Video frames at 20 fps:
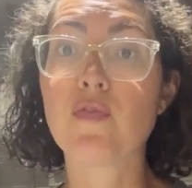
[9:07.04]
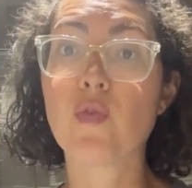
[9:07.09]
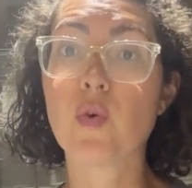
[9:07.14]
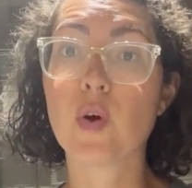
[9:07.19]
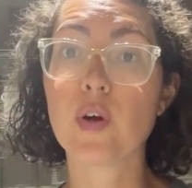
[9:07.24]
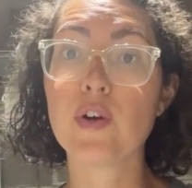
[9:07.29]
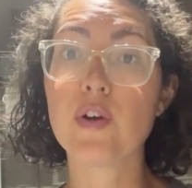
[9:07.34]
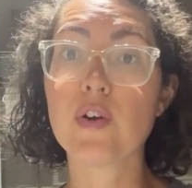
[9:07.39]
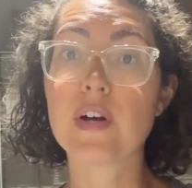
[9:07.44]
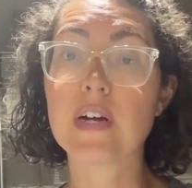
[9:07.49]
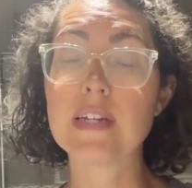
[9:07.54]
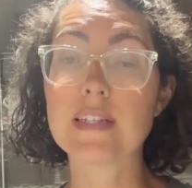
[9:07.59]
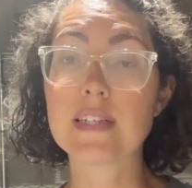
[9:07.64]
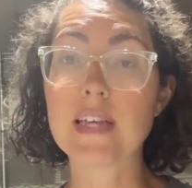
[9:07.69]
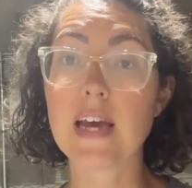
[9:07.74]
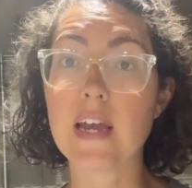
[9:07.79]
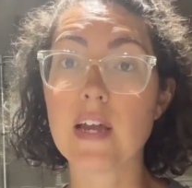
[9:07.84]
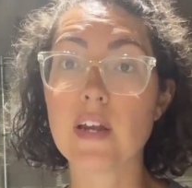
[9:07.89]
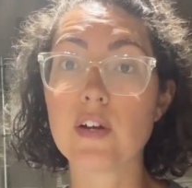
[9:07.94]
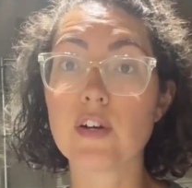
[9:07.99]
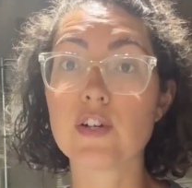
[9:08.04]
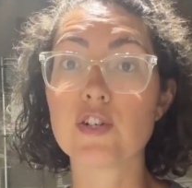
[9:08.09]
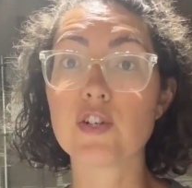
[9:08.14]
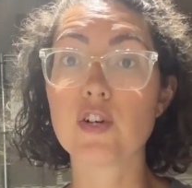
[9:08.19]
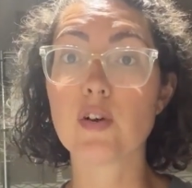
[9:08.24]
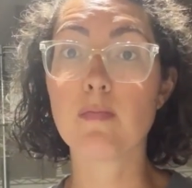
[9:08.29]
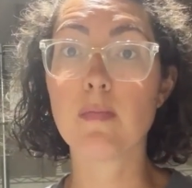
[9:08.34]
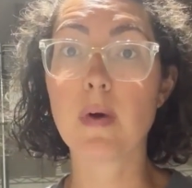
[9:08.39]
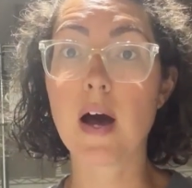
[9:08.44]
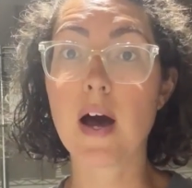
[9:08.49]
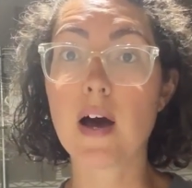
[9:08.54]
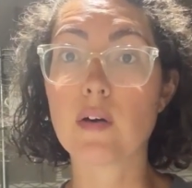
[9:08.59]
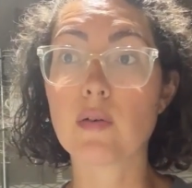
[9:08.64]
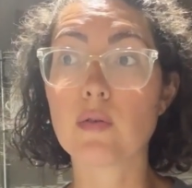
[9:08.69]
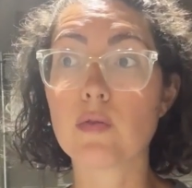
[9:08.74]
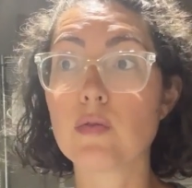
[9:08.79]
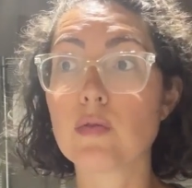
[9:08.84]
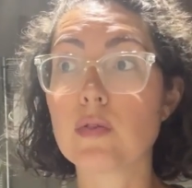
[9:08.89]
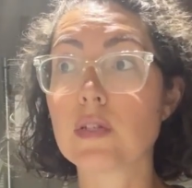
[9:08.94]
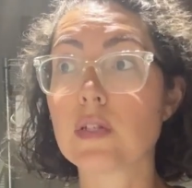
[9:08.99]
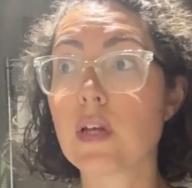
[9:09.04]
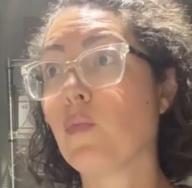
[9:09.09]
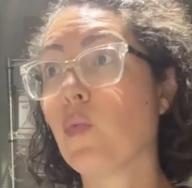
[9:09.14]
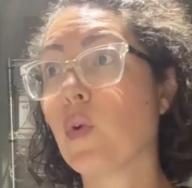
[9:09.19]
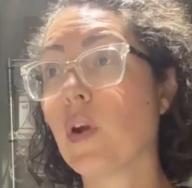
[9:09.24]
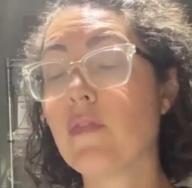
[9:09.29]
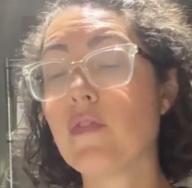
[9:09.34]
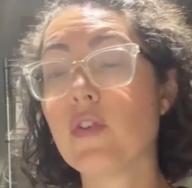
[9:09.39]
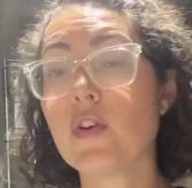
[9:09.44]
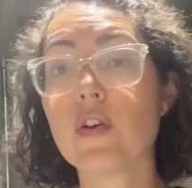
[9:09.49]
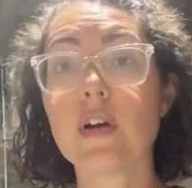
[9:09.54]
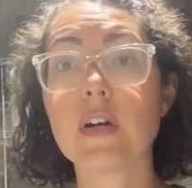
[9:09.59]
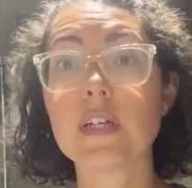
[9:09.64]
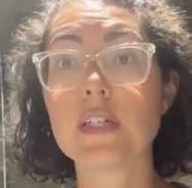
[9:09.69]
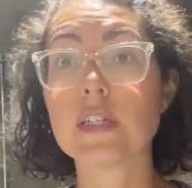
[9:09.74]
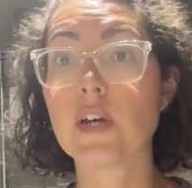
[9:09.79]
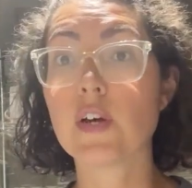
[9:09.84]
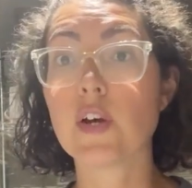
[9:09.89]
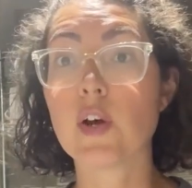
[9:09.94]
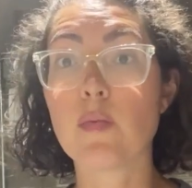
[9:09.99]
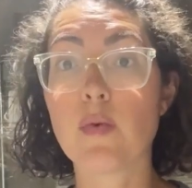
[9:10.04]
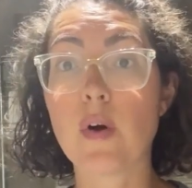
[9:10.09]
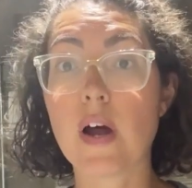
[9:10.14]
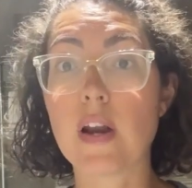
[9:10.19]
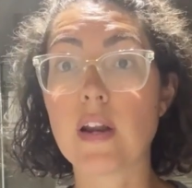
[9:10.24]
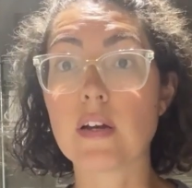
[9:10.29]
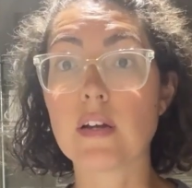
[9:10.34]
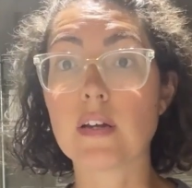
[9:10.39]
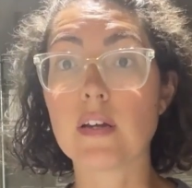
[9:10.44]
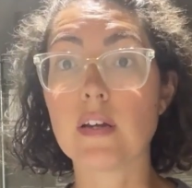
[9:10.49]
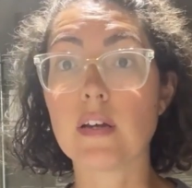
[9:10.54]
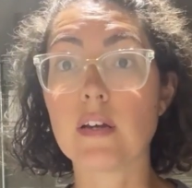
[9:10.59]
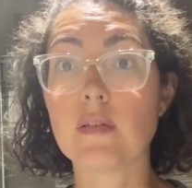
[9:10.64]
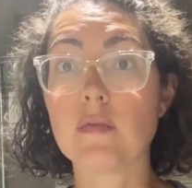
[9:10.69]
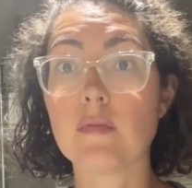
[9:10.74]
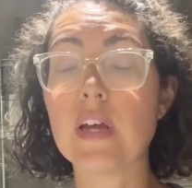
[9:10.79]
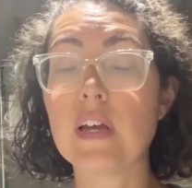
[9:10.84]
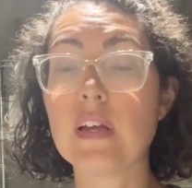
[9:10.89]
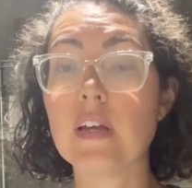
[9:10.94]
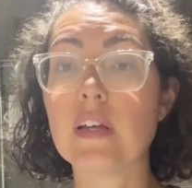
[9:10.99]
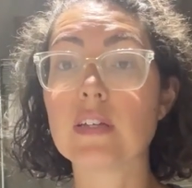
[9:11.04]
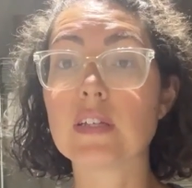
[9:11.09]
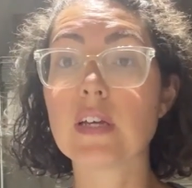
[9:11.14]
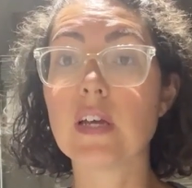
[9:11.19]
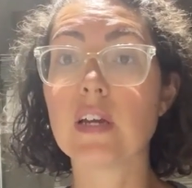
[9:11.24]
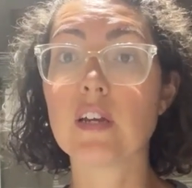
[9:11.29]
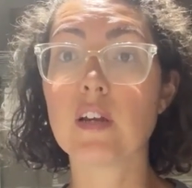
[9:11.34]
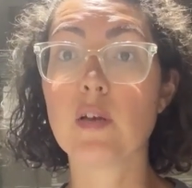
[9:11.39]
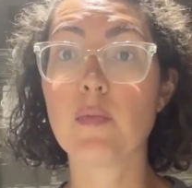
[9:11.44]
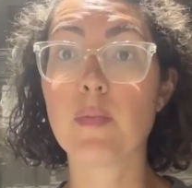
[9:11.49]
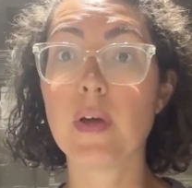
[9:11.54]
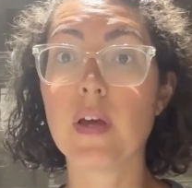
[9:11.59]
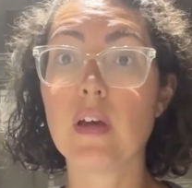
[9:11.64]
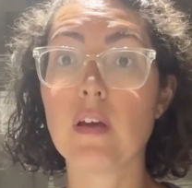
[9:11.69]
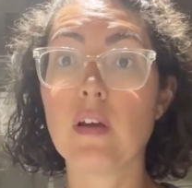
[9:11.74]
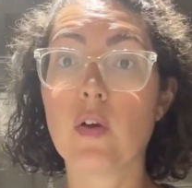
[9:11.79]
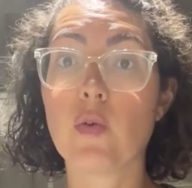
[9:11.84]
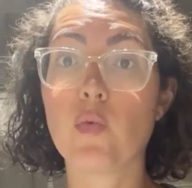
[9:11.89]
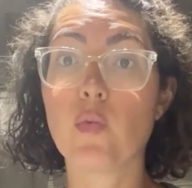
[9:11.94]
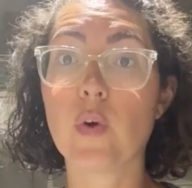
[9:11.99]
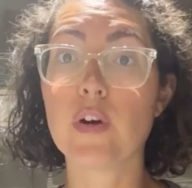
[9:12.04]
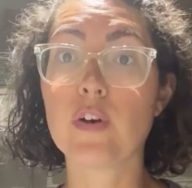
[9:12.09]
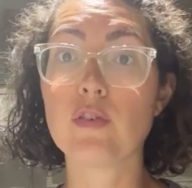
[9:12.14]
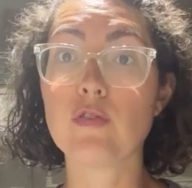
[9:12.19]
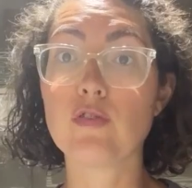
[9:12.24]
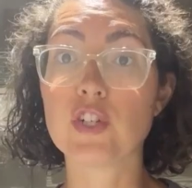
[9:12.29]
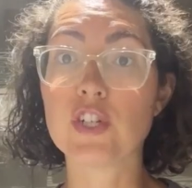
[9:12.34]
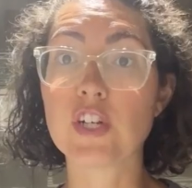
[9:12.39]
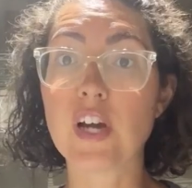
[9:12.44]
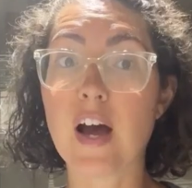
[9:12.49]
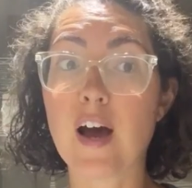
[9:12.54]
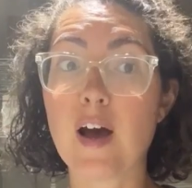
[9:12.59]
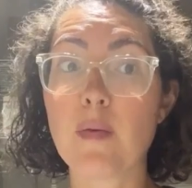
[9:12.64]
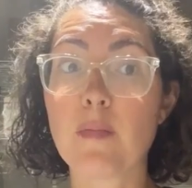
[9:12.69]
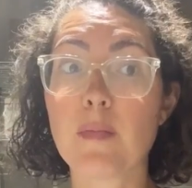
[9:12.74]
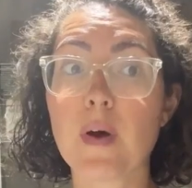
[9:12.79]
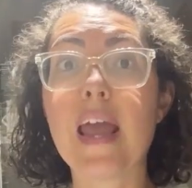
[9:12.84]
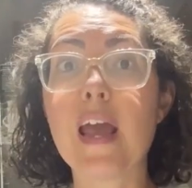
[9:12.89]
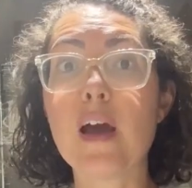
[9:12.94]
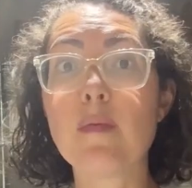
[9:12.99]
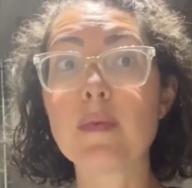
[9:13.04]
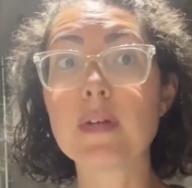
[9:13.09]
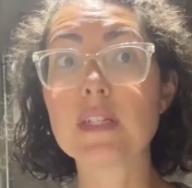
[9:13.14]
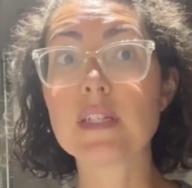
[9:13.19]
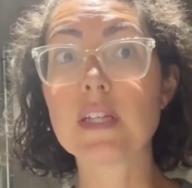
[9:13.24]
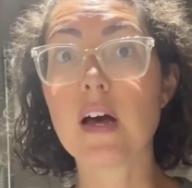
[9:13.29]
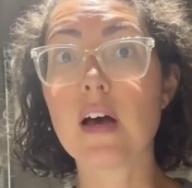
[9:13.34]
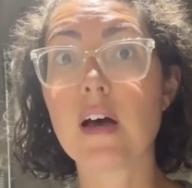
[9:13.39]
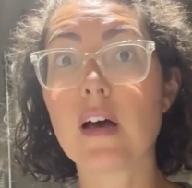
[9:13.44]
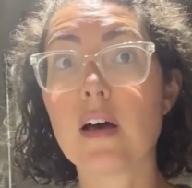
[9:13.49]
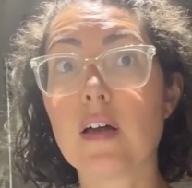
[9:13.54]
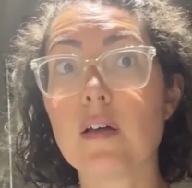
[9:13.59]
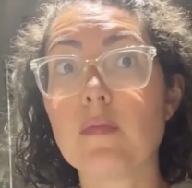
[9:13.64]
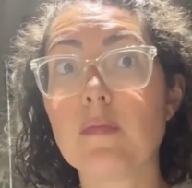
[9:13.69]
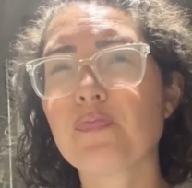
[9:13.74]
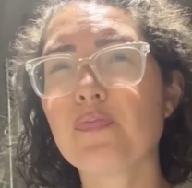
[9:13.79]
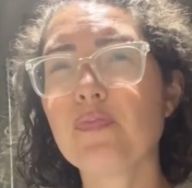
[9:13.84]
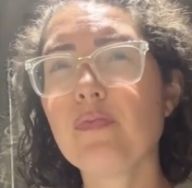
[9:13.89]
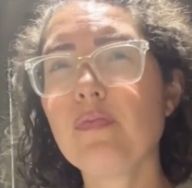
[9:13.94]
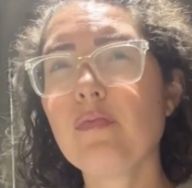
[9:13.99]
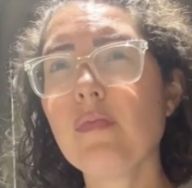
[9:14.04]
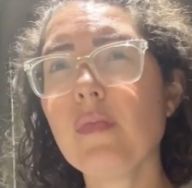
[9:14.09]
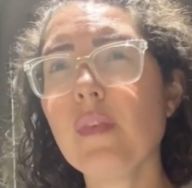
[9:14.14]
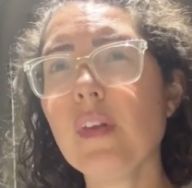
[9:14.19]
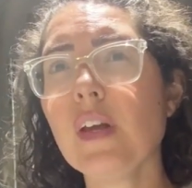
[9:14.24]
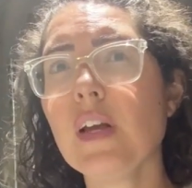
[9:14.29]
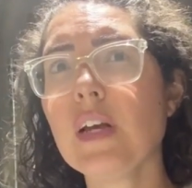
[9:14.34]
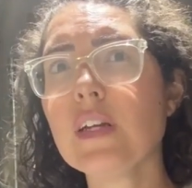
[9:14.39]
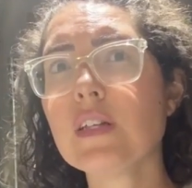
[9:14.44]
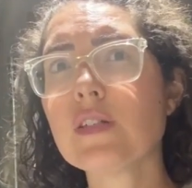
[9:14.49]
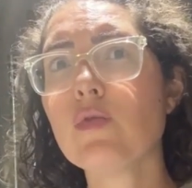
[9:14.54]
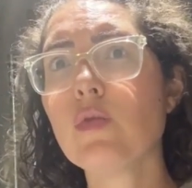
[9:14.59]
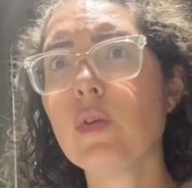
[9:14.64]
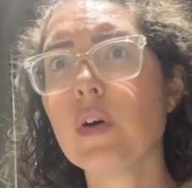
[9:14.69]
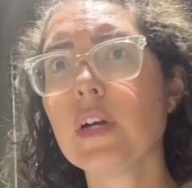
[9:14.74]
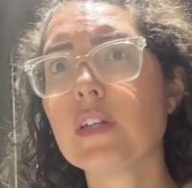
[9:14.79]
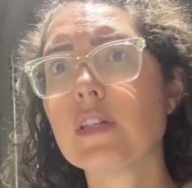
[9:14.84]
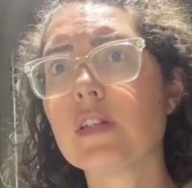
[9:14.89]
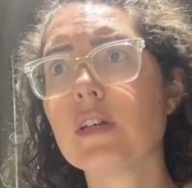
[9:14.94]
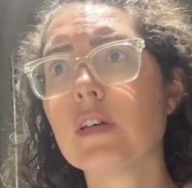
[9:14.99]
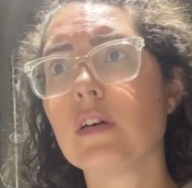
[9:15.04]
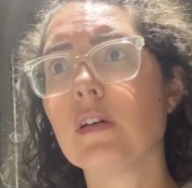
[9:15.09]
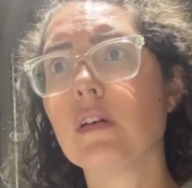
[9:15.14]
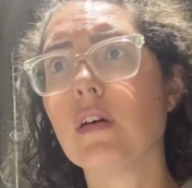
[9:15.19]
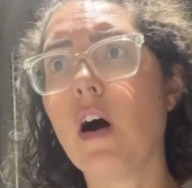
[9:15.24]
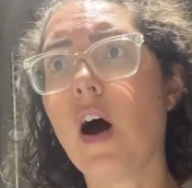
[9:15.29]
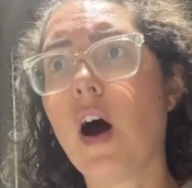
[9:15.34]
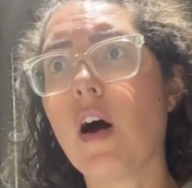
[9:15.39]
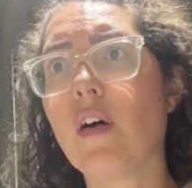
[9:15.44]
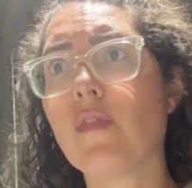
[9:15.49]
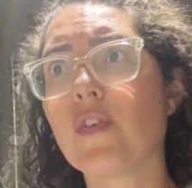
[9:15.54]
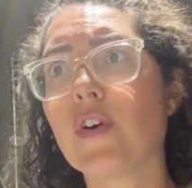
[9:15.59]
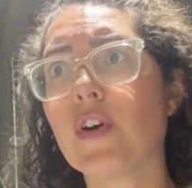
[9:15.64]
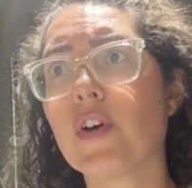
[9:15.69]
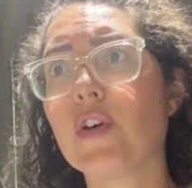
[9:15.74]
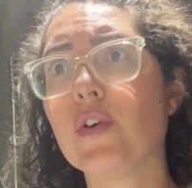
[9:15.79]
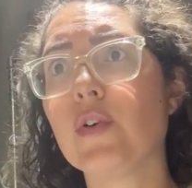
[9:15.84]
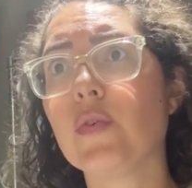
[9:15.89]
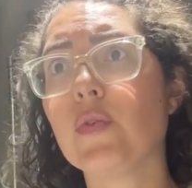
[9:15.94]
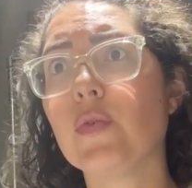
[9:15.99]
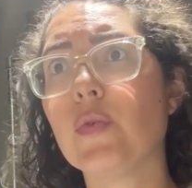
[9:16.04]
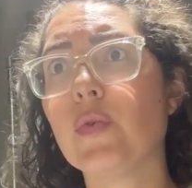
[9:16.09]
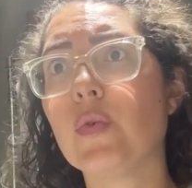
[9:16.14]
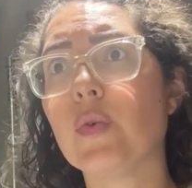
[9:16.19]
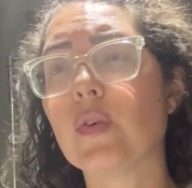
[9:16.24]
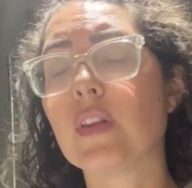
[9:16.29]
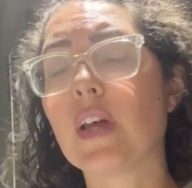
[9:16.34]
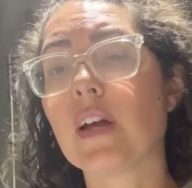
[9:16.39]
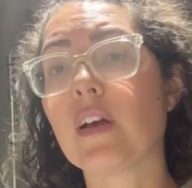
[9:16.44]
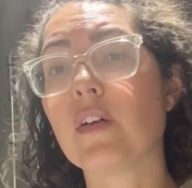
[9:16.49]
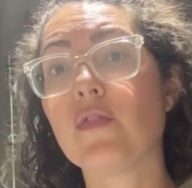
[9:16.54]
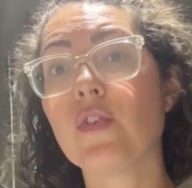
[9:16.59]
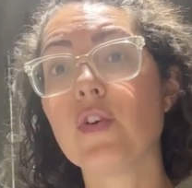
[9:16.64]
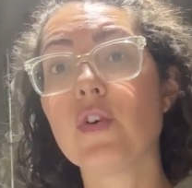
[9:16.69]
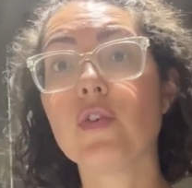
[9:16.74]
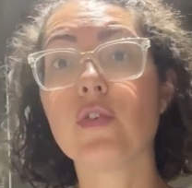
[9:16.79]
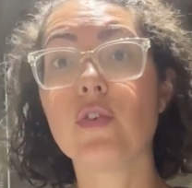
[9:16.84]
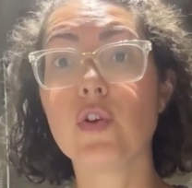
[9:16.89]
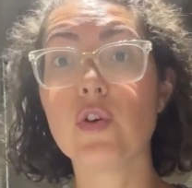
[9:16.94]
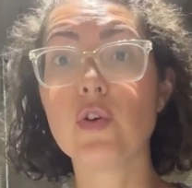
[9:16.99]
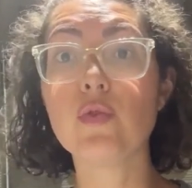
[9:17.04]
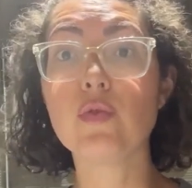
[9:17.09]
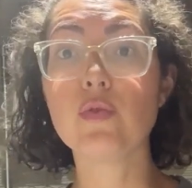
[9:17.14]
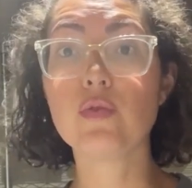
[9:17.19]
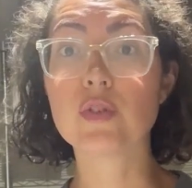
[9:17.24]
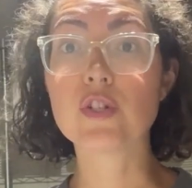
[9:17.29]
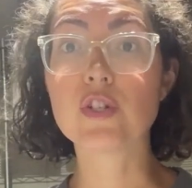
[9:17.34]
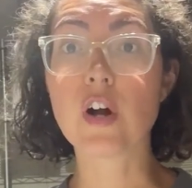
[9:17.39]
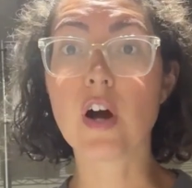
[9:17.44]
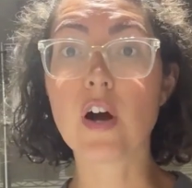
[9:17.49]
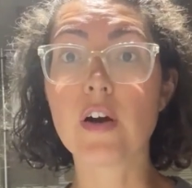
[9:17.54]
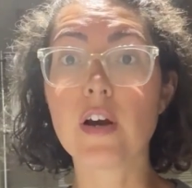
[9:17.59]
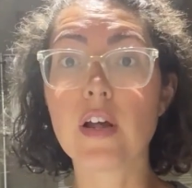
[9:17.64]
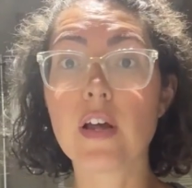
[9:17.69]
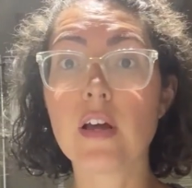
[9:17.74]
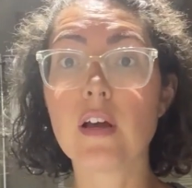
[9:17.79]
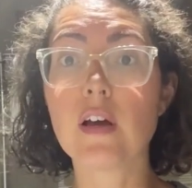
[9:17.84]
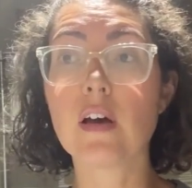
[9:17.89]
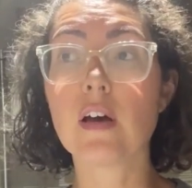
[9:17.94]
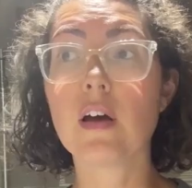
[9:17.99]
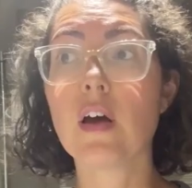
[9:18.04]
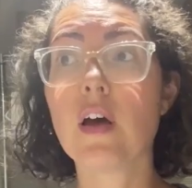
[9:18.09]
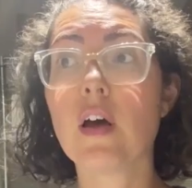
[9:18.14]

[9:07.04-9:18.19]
for your containers, your bottles, whatever you're going to sell your product in, it is going to depend on where you shop. Amazon is going to offer you, like if you're new starting,